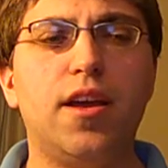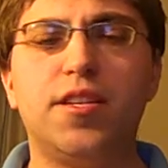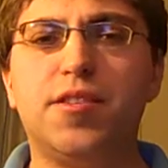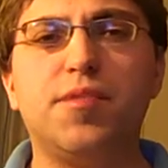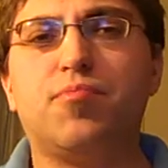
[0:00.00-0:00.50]

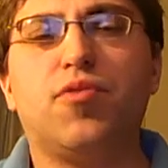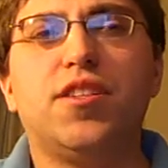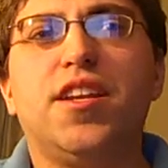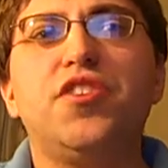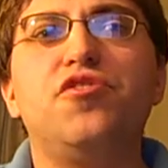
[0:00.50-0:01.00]
It's his
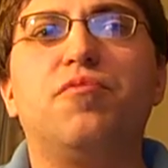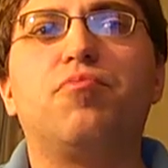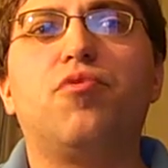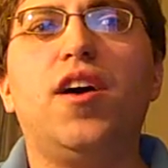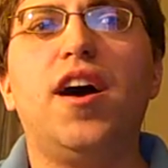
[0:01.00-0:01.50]
it's an issue
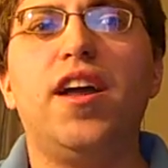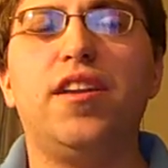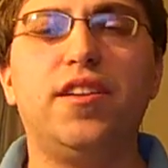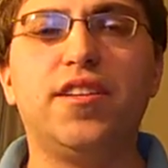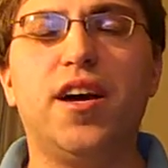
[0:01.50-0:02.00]
of
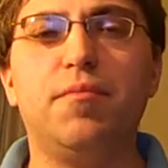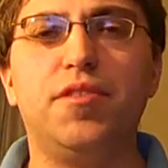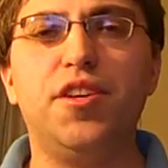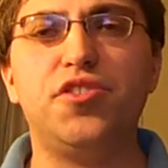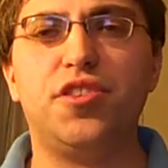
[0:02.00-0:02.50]
pride and
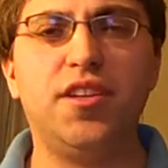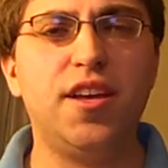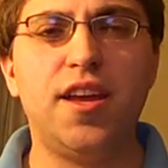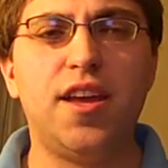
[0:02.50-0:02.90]
competition,